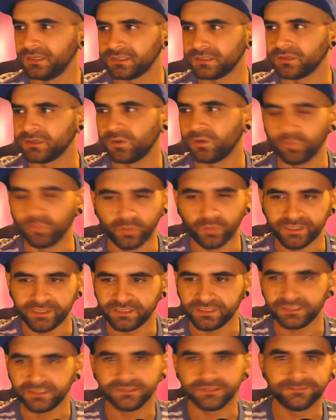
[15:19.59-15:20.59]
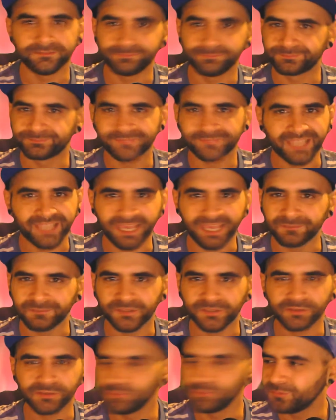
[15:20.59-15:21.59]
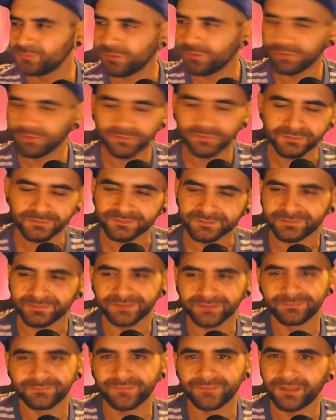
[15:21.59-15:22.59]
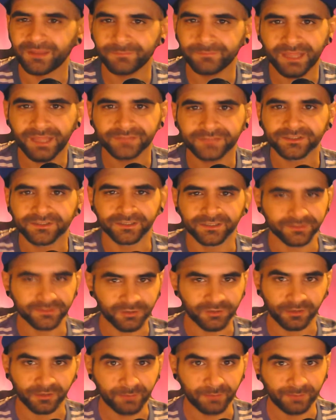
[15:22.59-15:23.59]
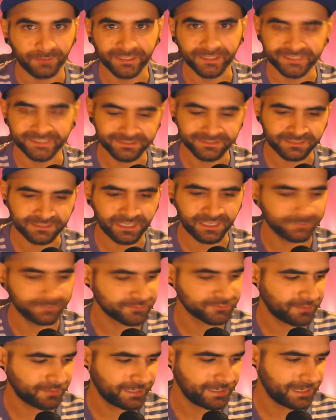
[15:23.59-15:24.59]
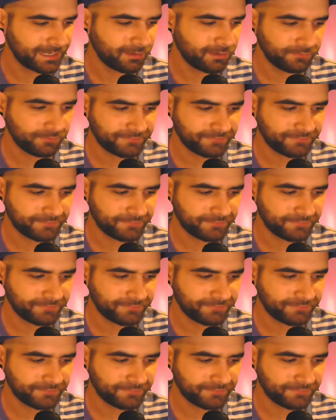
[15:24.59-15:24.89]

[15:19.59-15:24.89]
you know, Wii, GameCube, all those, but I'm not going to talk about my disc games right now.